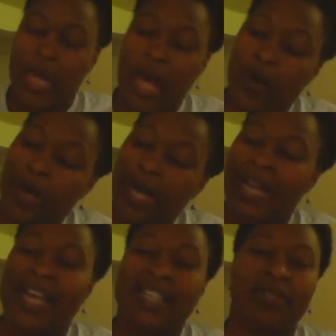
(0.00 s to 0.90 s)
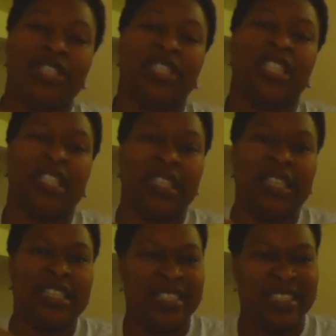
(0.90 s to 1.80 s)
Oh, and I guess we should at
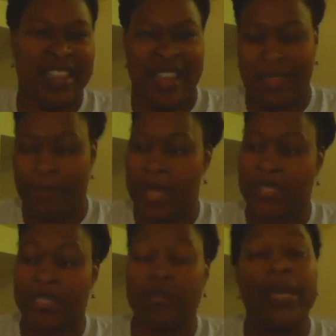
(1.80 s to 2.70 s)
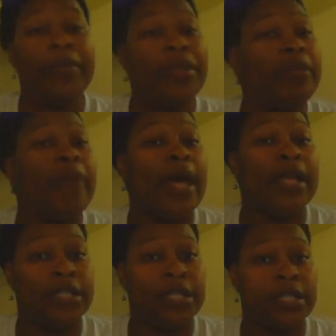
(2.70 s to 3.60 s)
least look at the message. Maybe the
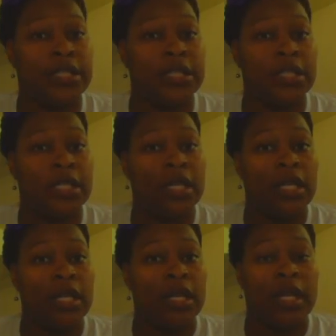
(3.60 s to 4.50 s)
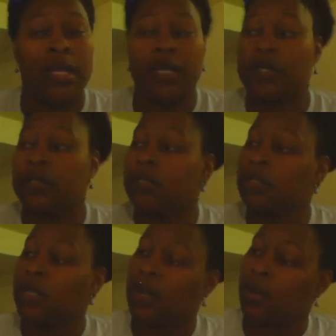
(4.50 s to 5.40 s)
message is,
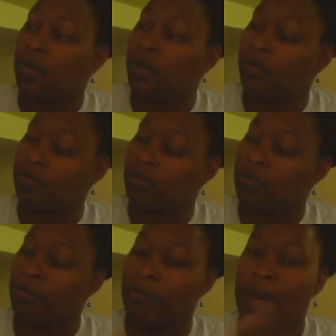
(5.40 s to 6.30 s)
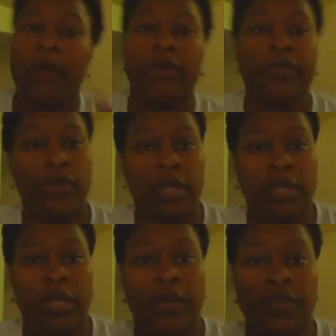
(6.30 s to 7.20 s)
you know, powerful
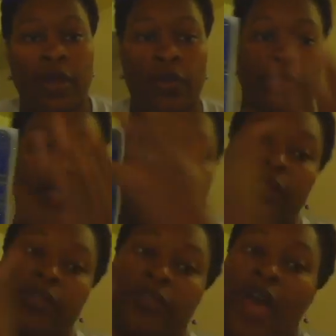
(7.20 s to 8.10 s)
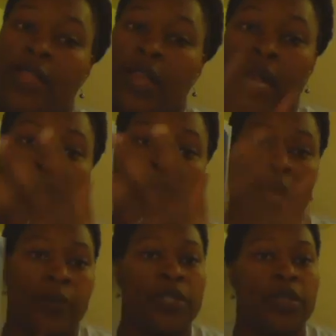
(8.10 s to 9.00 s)
enough to overshadow the fact that I don't
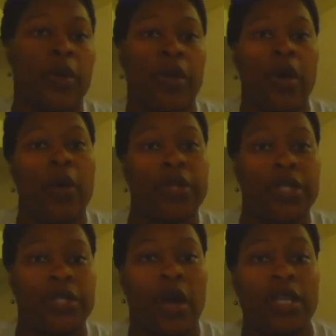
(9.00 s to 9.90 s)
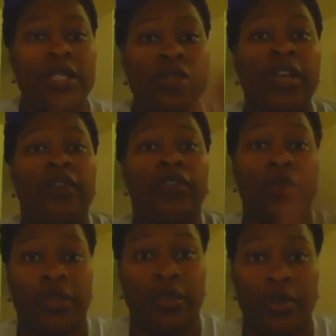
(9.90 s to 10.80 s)
like what's going on with this card. It's okay if
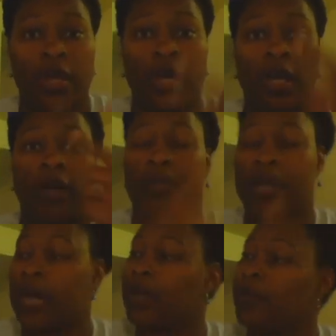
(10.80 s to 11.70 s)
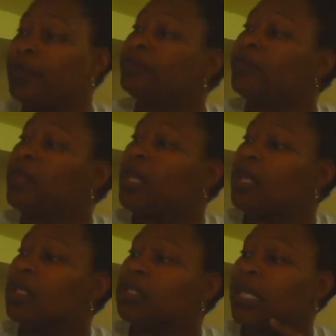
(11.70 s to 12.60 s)
you do, but I don't.
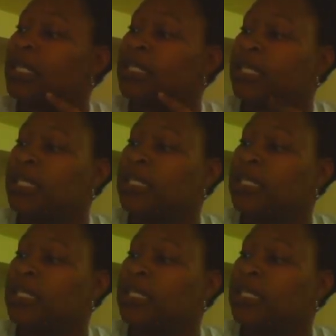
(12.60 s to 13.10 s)
So let's see.